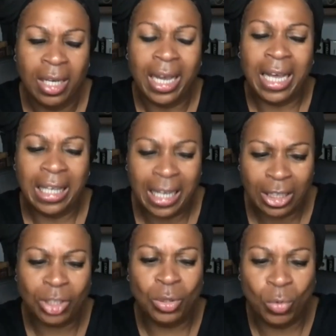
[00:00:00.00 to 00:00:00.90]

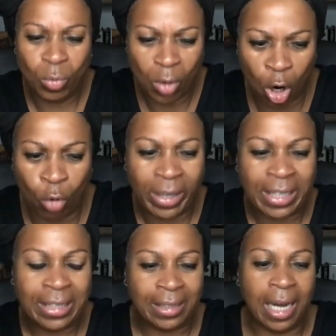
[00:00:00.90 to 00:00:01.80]
unless you
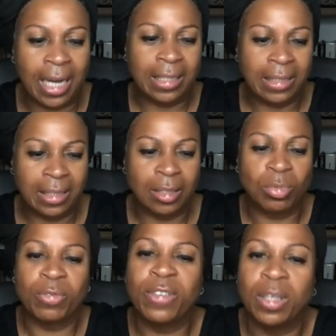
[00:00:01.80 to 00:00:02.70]
already designed the system
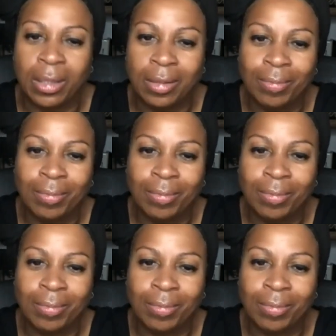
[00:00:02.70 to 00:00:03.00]
to fill it?